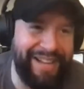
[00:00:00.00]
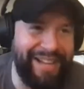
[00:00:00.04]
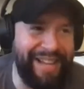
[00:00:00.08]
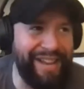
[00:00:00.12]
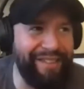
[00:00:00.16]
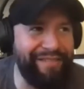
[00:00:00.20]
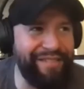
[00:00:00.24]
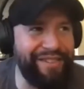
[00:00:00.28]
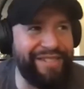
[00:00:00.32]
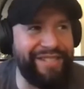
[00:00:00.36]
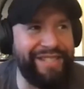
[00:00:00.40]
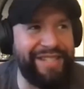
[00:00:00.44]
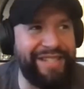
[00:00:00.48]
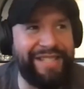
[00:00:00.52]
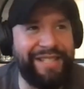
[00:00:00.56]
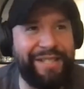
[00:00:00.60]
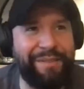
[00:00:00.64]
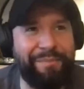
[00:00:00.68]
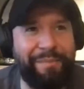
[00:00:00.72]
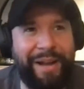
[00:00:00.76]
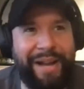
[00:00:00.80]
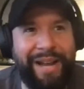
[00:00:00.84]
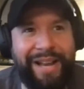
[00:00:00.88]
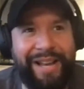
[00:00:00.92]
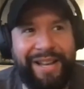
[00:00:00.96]
ever since
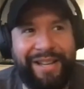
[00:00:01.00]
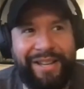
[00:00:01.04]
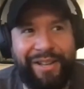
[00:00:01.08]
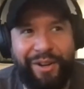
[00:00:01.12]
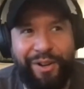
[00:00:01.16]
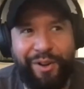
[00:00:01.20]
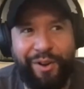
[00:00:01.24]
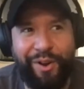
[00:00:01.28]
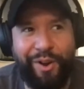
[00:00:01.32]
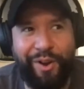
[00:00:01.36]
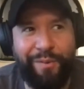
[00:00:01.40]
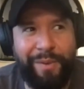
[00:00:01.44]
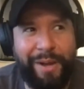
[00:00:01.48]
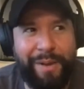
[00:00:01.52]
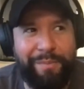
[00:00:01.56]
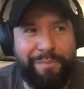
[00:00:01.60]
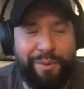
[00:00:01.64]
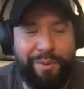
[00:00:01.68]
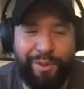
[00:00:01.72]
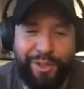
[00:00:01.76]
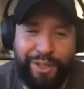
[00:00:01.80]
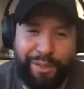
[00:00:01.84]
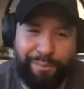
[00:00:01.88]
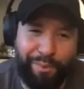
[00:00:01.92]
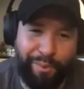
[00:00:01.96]
my, all my
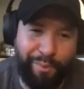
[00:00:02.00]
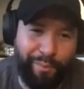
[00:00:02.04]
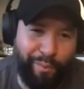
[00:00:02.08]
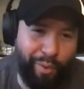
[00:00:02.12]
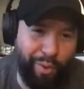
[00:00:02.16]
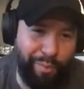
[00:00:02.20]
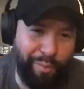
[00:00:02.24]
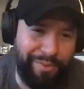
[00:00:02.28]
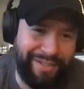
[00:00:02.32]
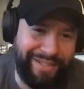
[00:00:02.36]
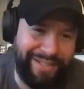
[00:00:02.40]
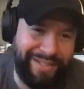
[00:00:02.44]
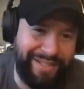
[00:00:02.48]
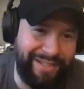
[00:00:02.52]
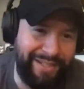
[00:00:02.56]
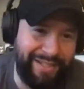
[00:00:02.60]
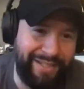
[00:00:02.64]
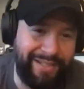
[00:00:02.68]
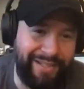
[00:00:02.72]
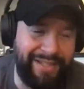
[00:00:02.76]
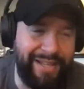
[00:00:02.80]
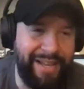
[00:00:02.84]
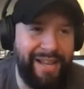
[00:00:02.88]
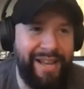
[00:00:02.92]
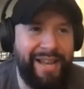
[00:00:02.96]
music
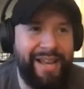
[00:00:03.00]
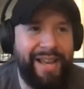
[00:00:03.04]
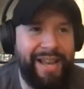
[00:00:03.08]
performances.